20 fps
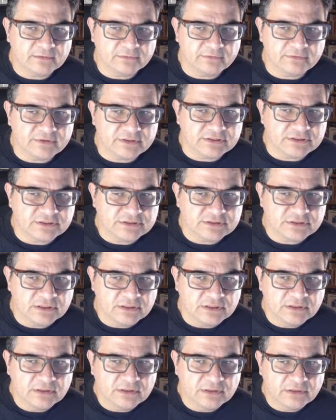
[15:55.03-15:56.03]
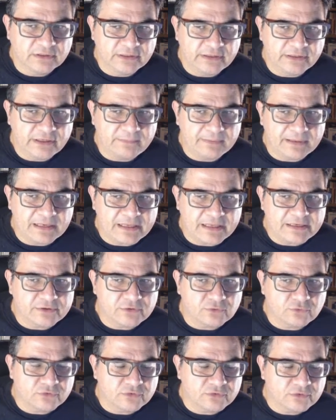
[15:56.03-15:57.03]
this. Is a
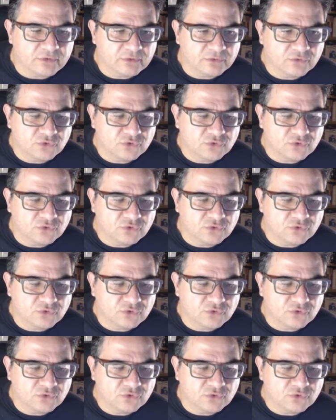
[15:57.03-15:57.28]
player with